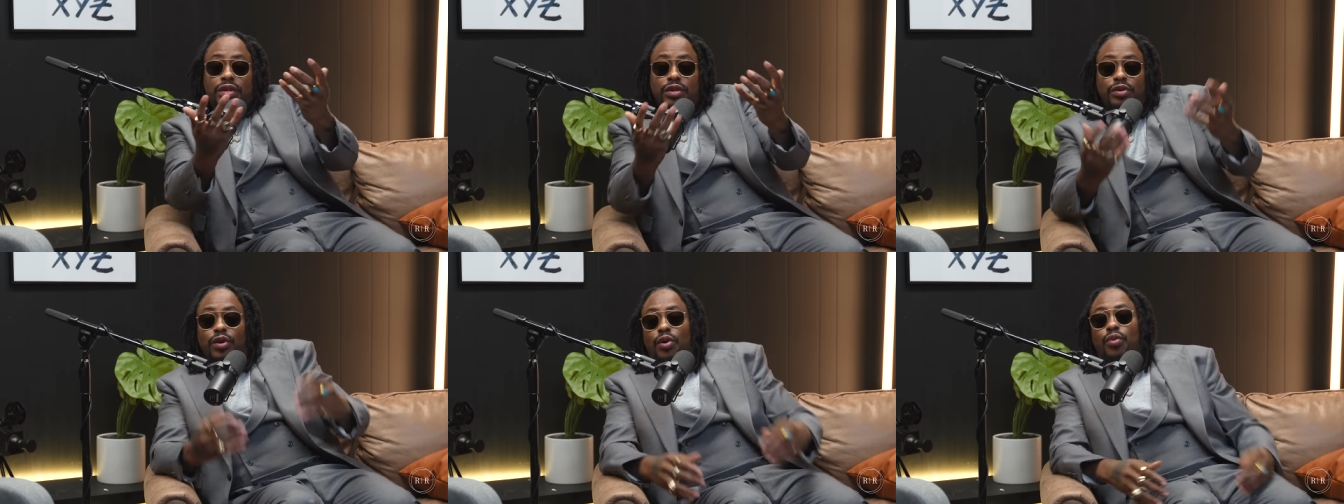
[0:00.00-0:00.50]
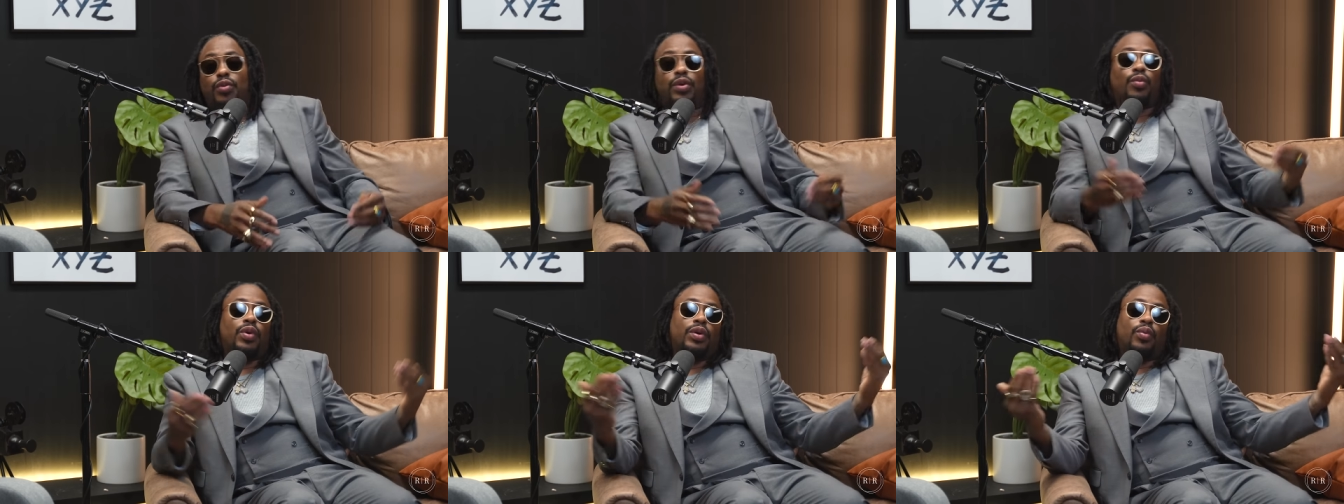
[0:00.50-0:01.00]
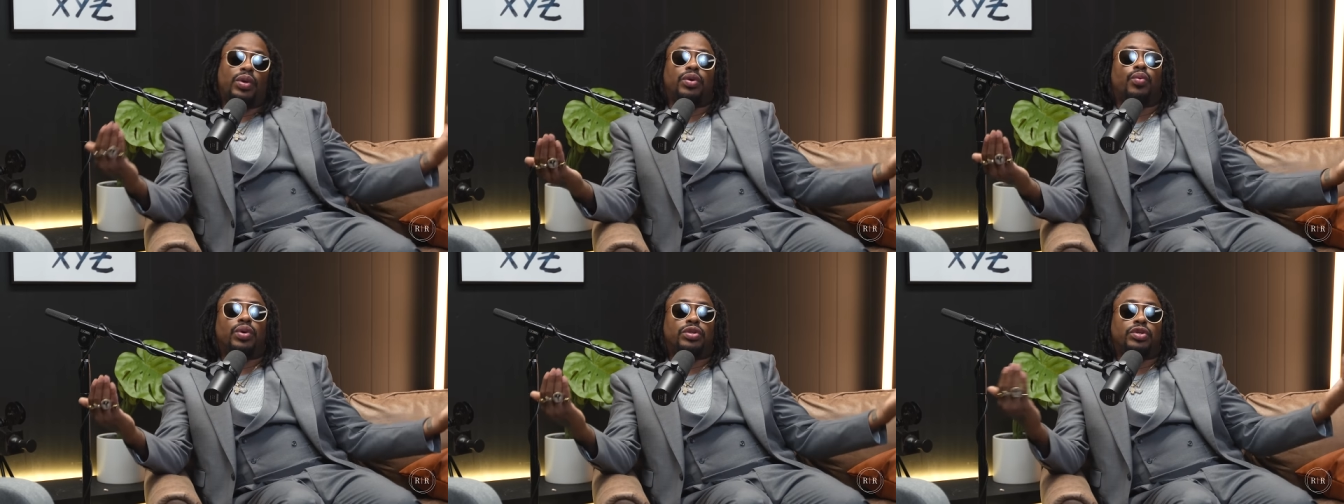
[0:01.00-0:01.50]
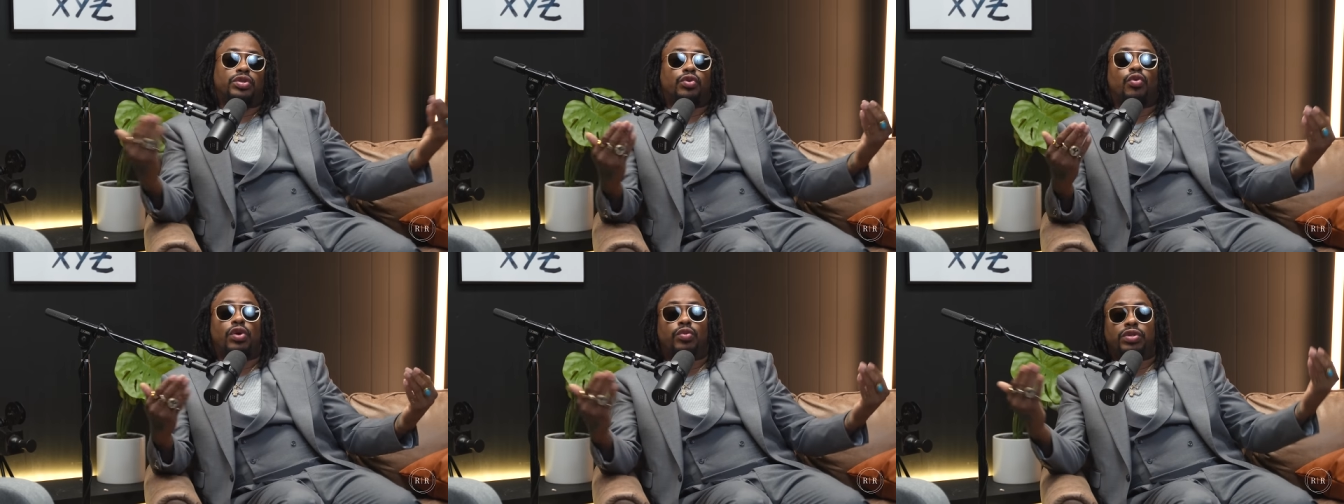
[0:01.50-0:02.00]
you know, what's the
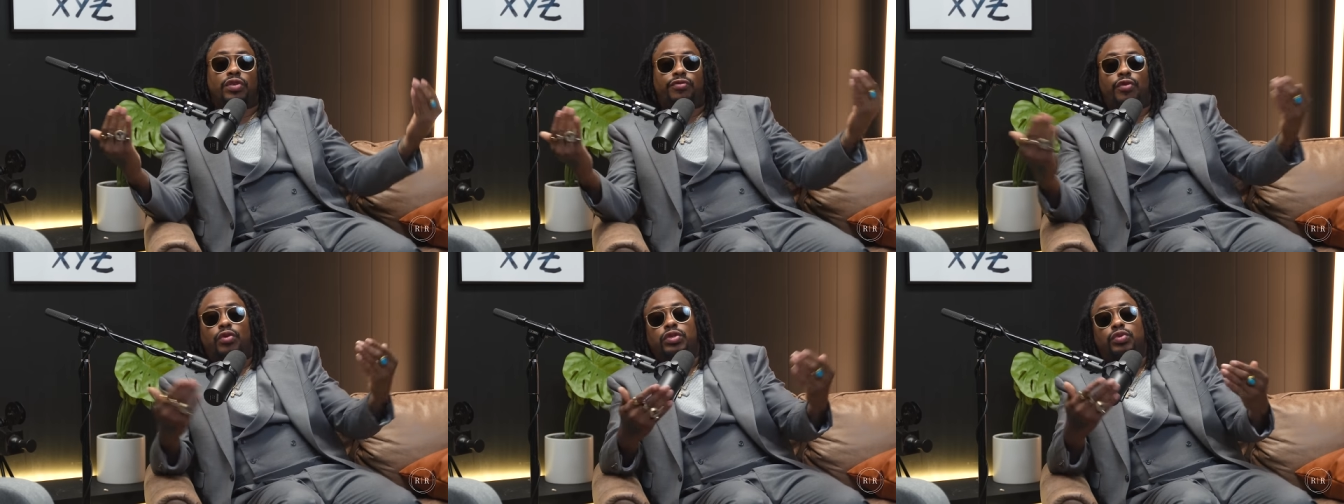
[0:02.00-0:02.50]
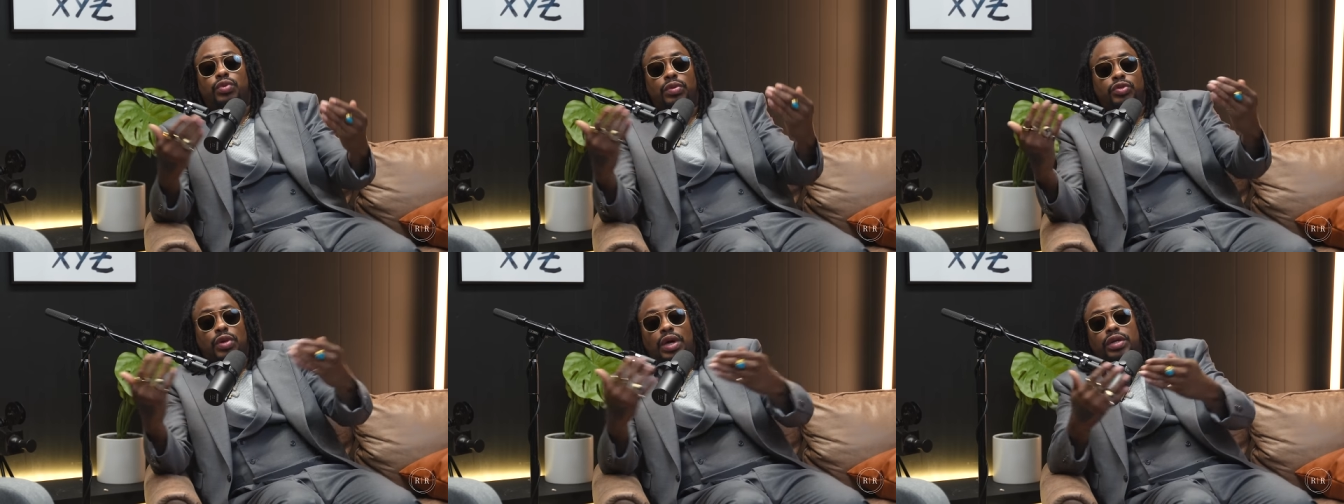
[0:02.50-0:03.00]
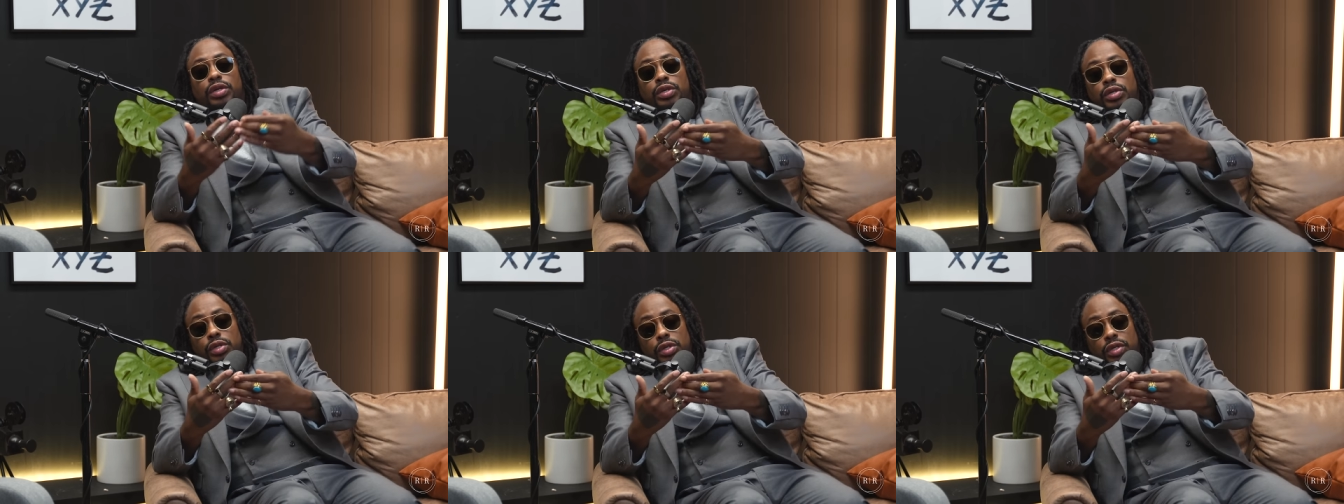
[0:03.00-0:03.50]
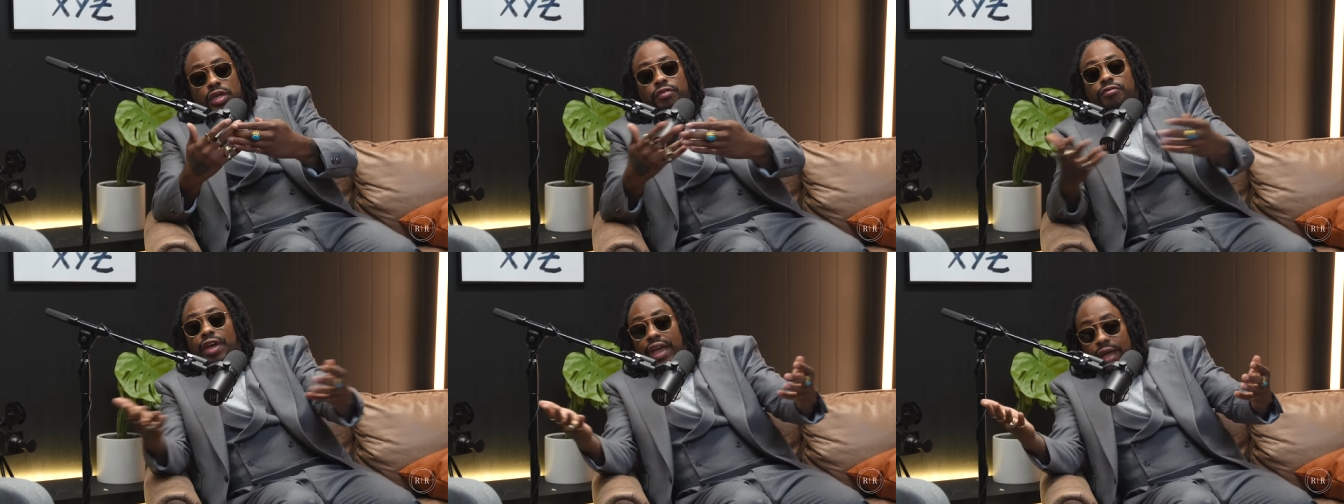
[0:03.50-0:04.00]
story? What's the focus of what I'm trying to
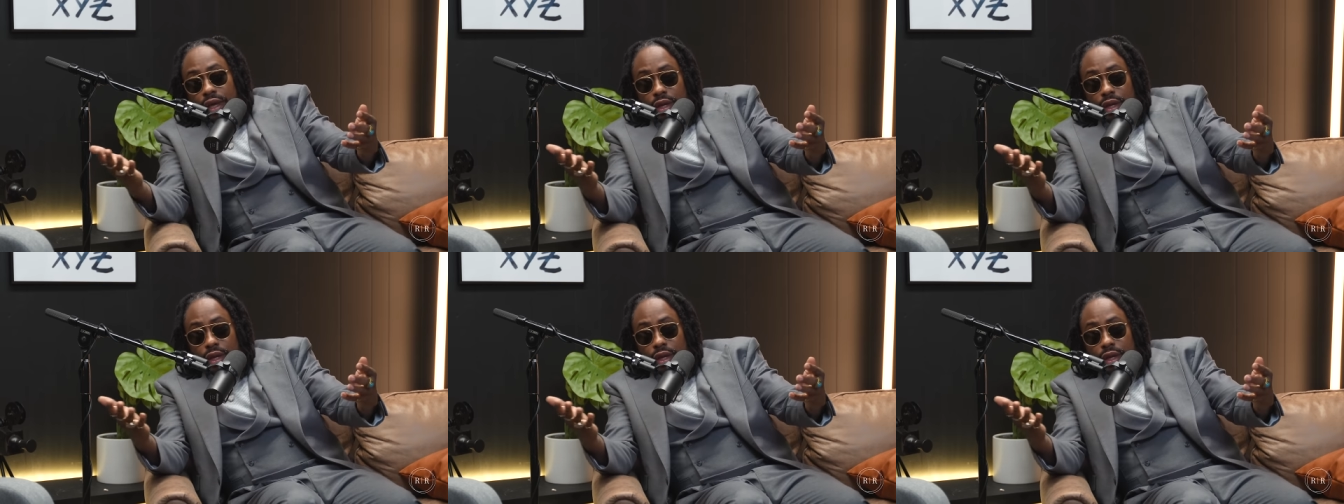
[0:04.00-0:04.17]
convey?